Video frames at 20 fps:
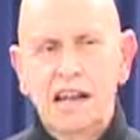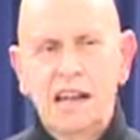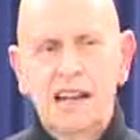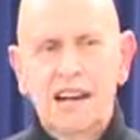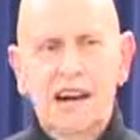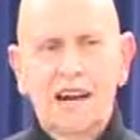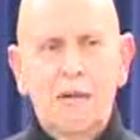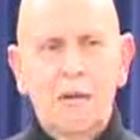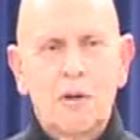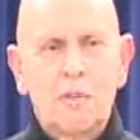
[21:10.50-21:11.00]

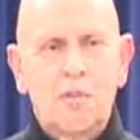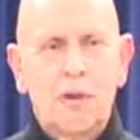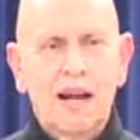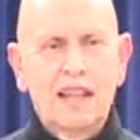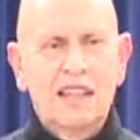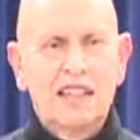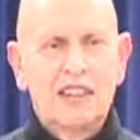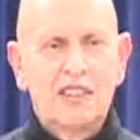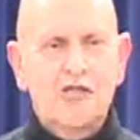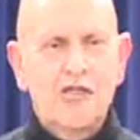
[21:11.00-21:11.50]
you
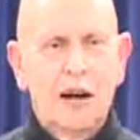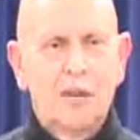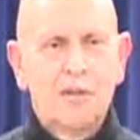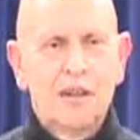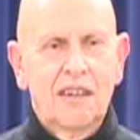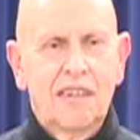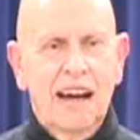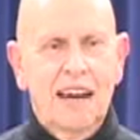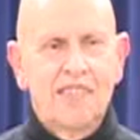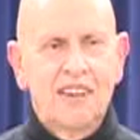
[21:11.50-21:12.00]
went to the
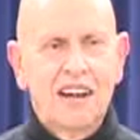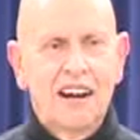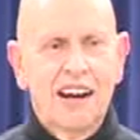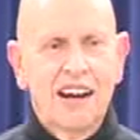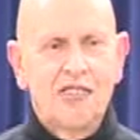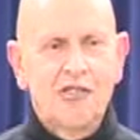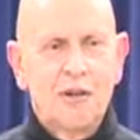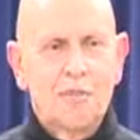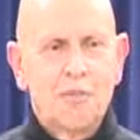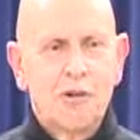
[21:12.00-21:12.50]
trouble of having
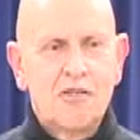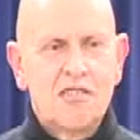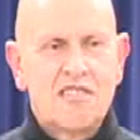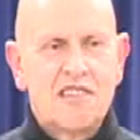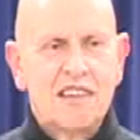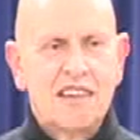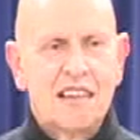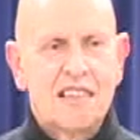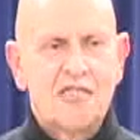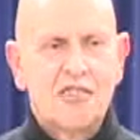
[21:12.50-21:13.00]
100 boots,
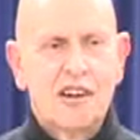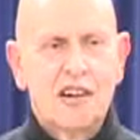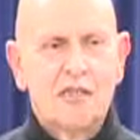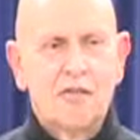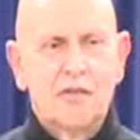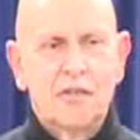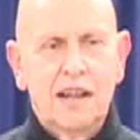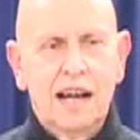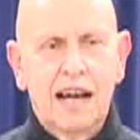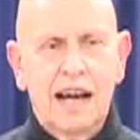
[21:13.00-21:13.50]
so you sort
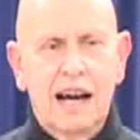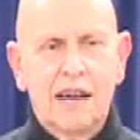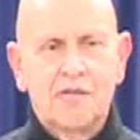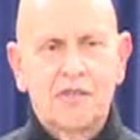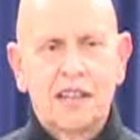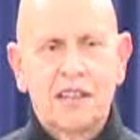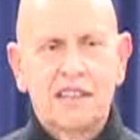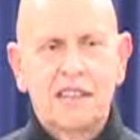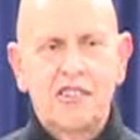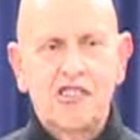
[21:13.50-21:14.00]
of
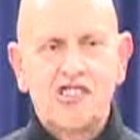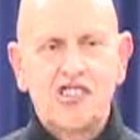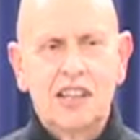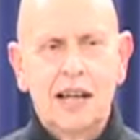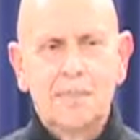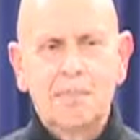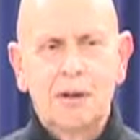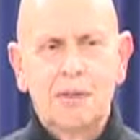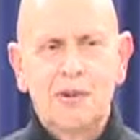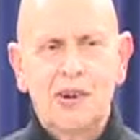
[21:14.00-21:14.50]
have to
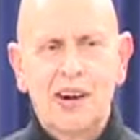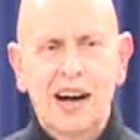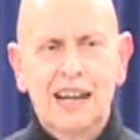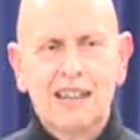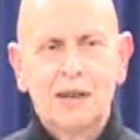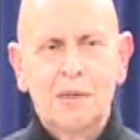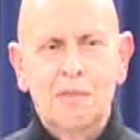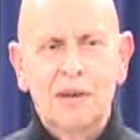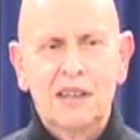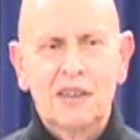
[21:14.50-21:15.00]
schlep them
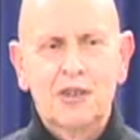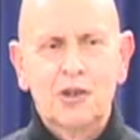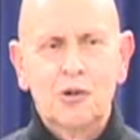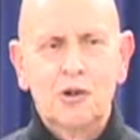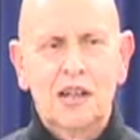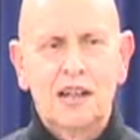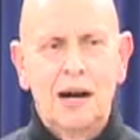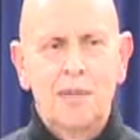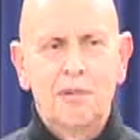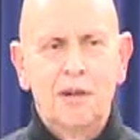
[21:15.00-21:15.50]
around a bit and
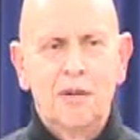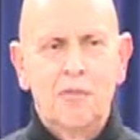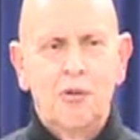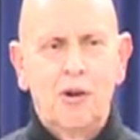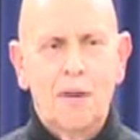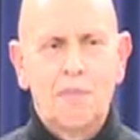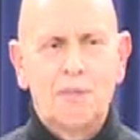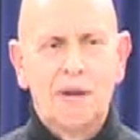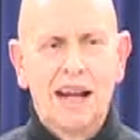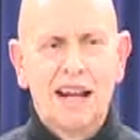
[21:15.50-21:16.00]
do a couple of
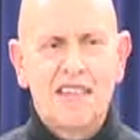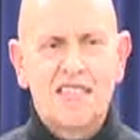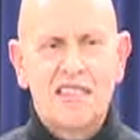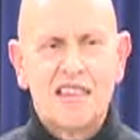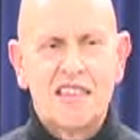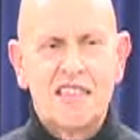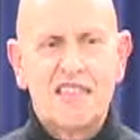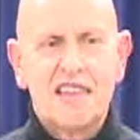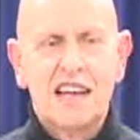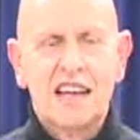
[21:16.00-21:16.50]
more
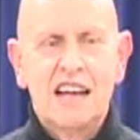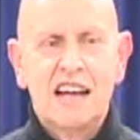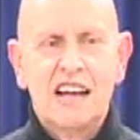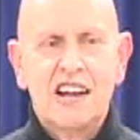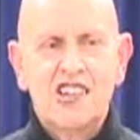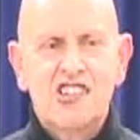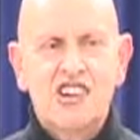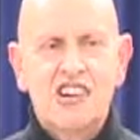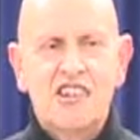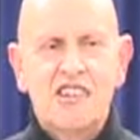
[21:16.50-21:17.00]
places.
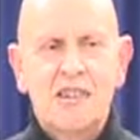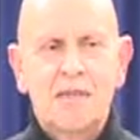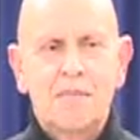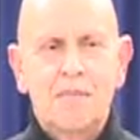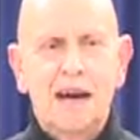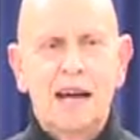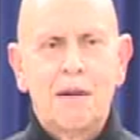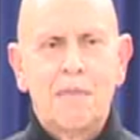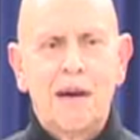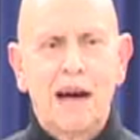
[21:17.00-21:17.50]
She
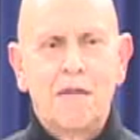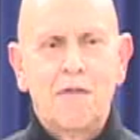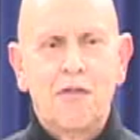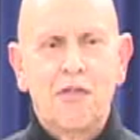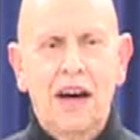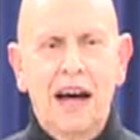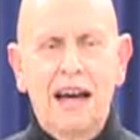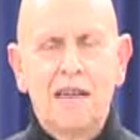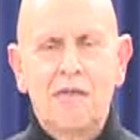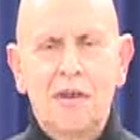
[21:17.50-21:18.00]
made about
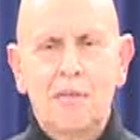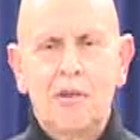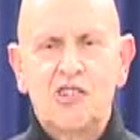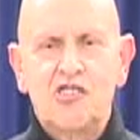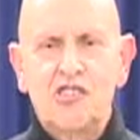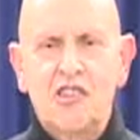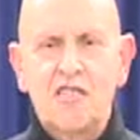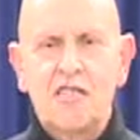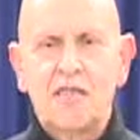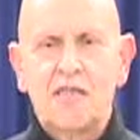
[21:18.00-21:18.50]
5
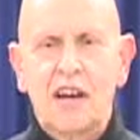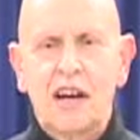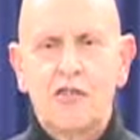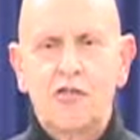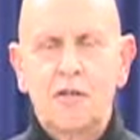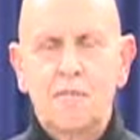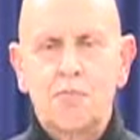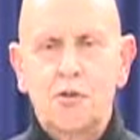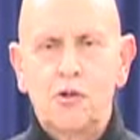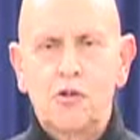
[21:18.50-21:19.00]
images of
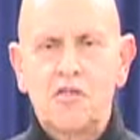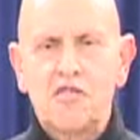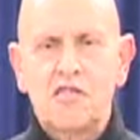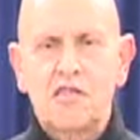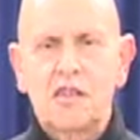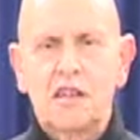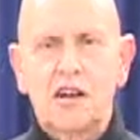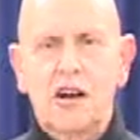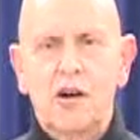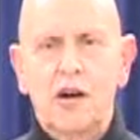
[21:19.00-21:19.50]
100
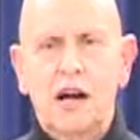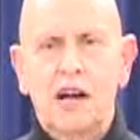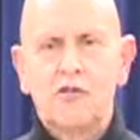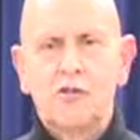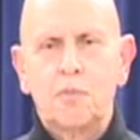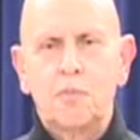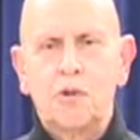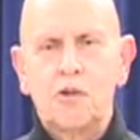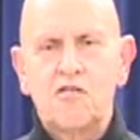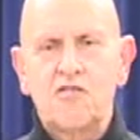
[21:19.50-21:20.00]
boots.
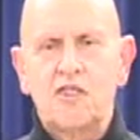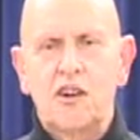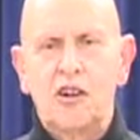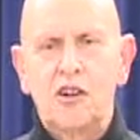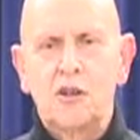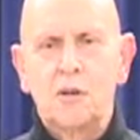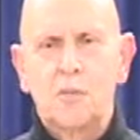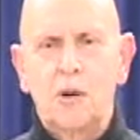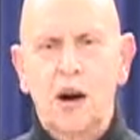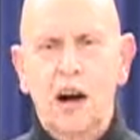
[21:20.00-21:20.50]
100 boots go
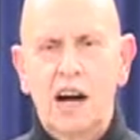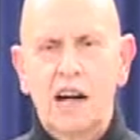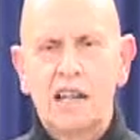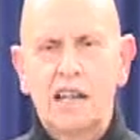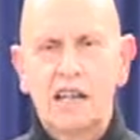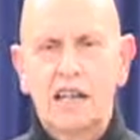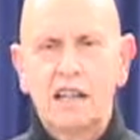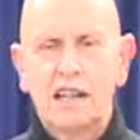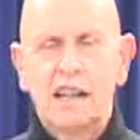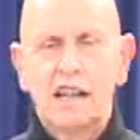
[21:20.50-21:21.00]
to the
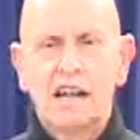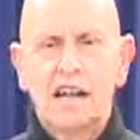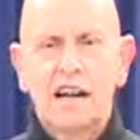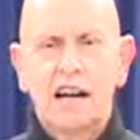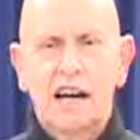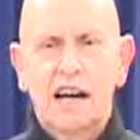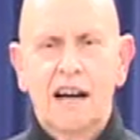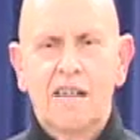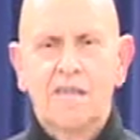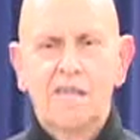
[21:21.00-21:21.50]
market,
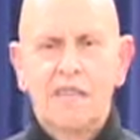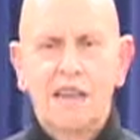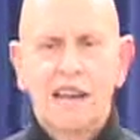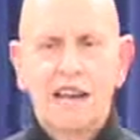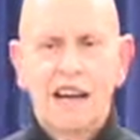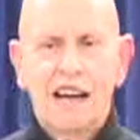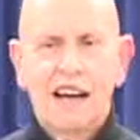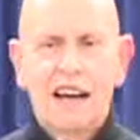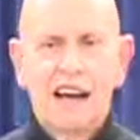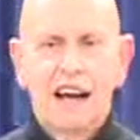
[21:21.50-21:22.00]

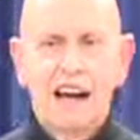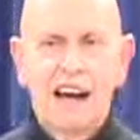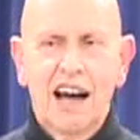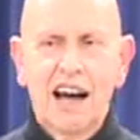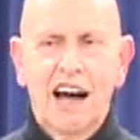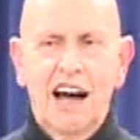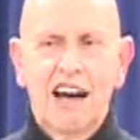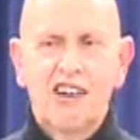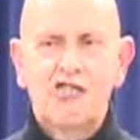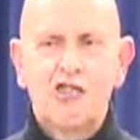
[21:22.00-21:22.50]

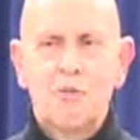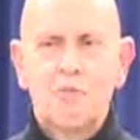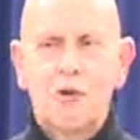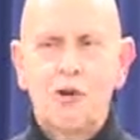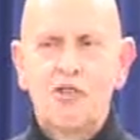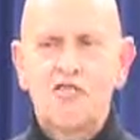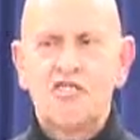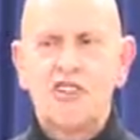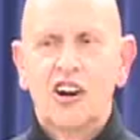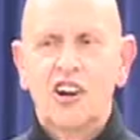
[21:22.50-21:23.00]
100
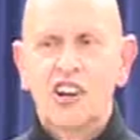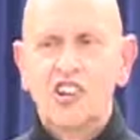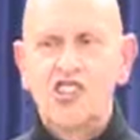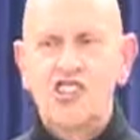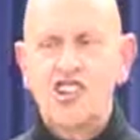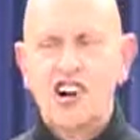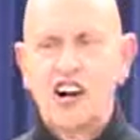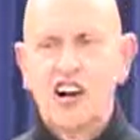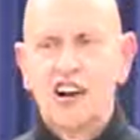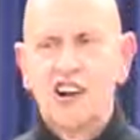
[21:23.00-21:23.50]
boots go to
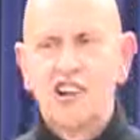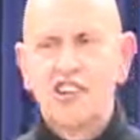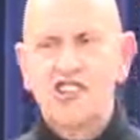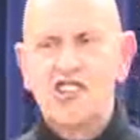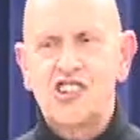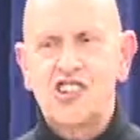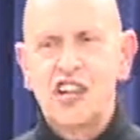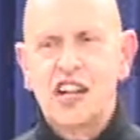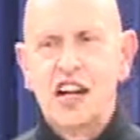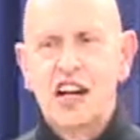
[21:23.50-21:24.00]

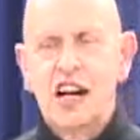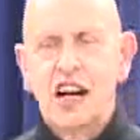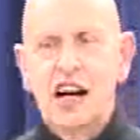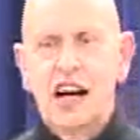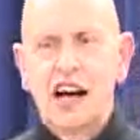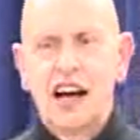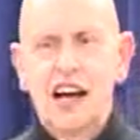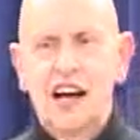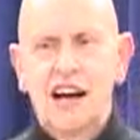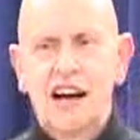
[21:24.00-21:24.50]
church,
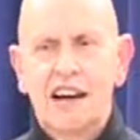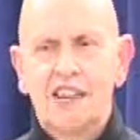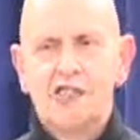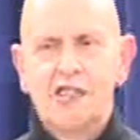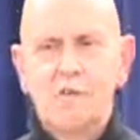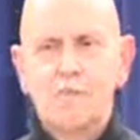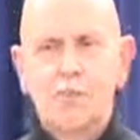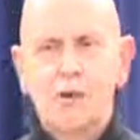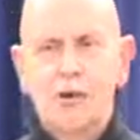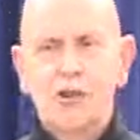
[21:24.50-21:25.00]

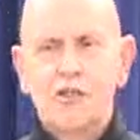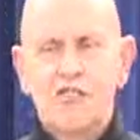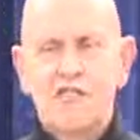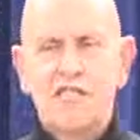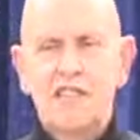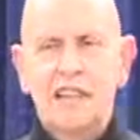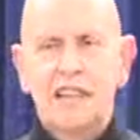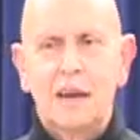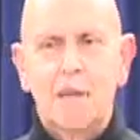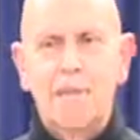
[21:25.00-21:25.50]
100
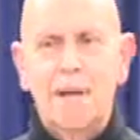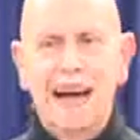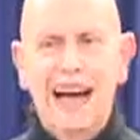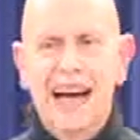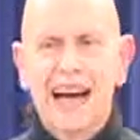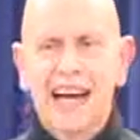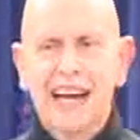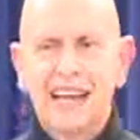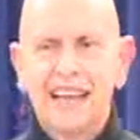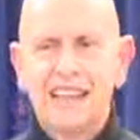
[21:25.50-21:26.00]
boots at the
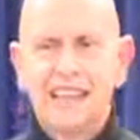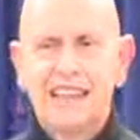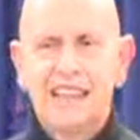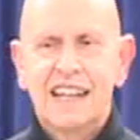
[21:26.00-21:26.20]
bank,